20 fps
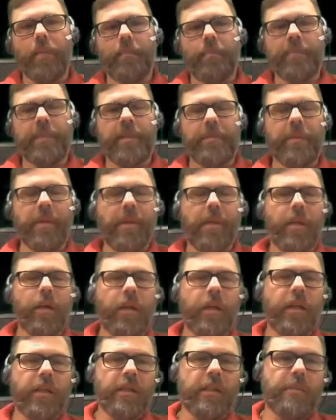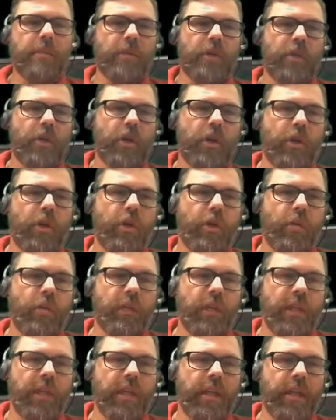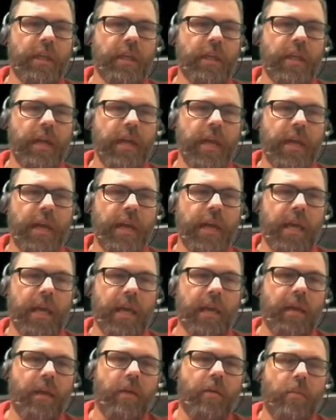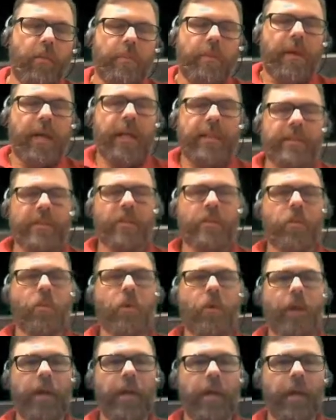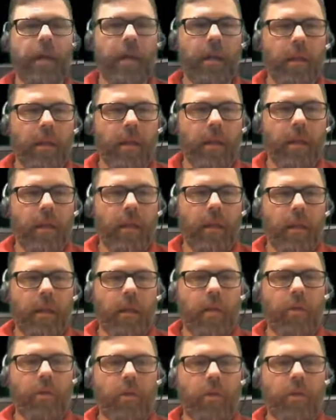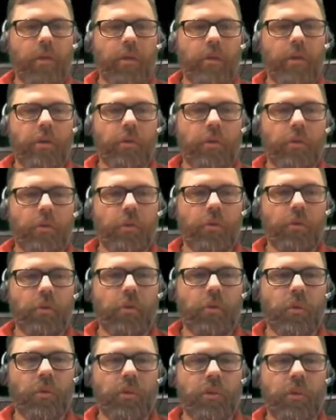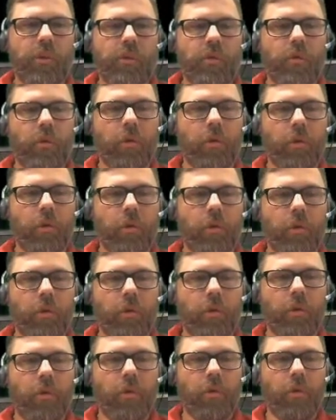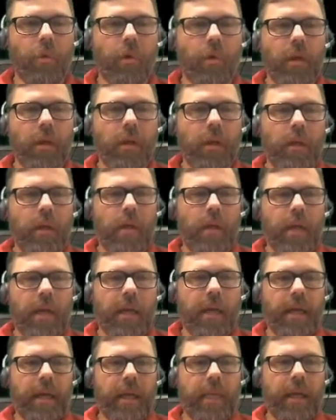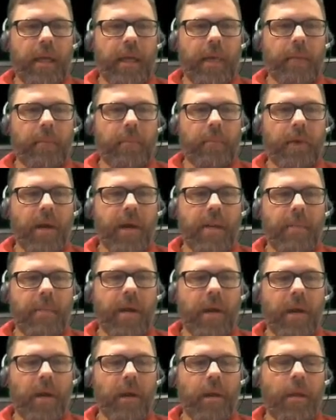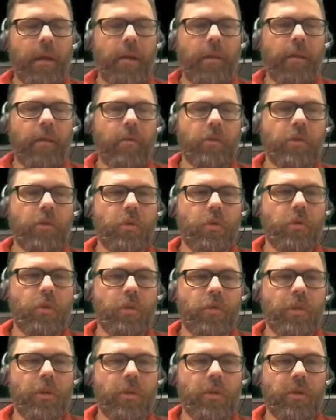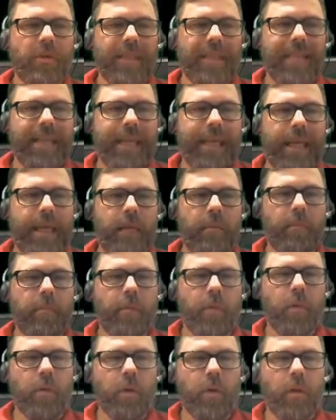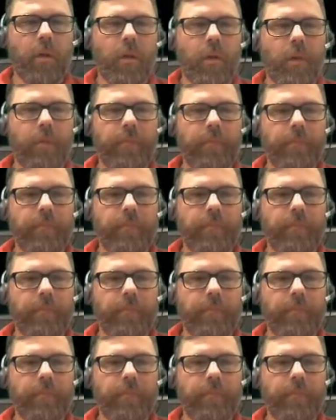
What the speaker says: typically our customers are using a repository in order to source control their code, and primarily those tools are using the Git protocol.